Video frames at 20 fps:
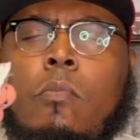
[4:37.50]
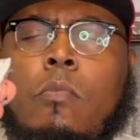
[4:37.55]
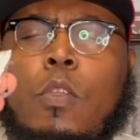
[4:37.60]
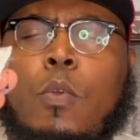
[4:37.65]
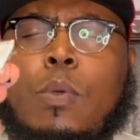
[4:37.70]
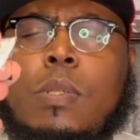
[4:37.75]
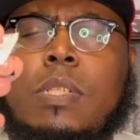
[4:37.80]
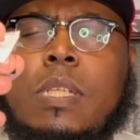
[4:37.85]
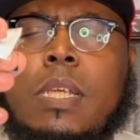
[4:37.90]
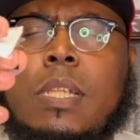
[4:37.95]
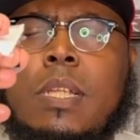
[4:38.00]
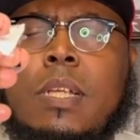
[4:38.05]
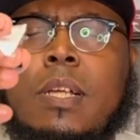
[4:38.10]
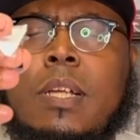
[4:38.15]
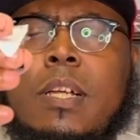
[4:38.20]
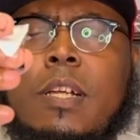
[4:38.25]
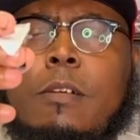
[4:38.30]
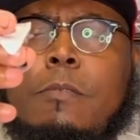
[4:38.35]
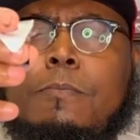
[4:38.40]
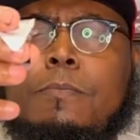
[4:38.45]
We take the
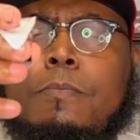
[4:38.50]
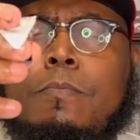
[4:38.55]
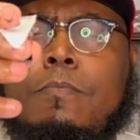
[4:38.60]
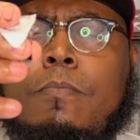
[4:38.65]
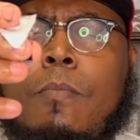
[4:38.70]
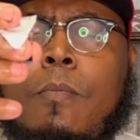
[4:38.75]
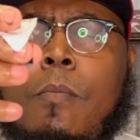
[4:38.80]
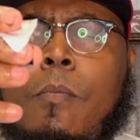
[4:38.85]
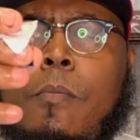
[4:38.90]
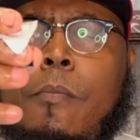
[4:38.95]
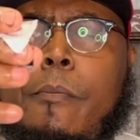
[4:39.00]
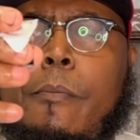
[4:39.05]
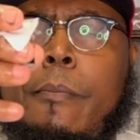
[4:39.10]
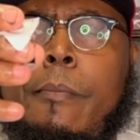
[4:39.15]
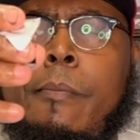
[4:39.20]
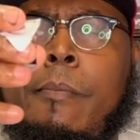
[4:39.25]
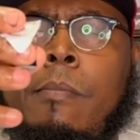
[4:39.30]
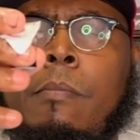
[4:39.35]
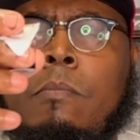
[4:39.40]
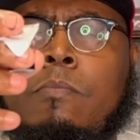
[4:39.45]
cup
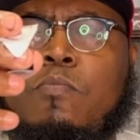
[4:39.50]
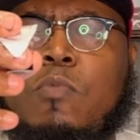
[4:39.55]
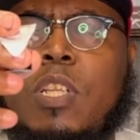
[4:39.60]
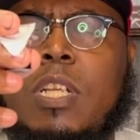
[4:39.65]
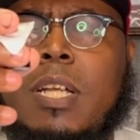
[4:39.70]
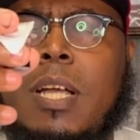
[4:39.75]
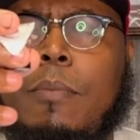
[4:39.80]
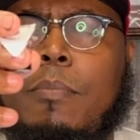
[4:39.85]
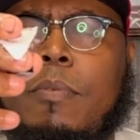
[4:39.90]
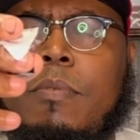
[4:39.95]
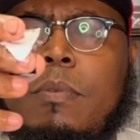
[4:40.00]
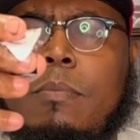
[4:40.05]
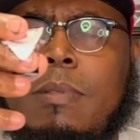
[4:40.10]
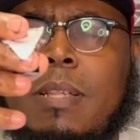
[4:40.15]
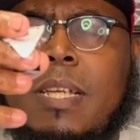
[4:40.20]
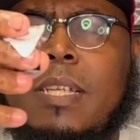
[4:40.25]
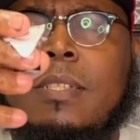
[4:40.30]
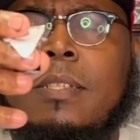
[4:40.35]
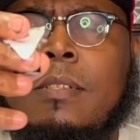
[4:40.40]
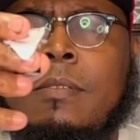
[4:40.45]
of the
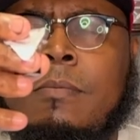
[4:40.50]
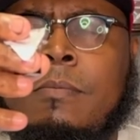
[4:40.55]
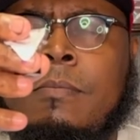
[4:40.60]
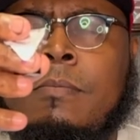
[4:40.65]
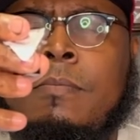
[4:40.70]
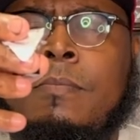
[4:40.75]
blessing,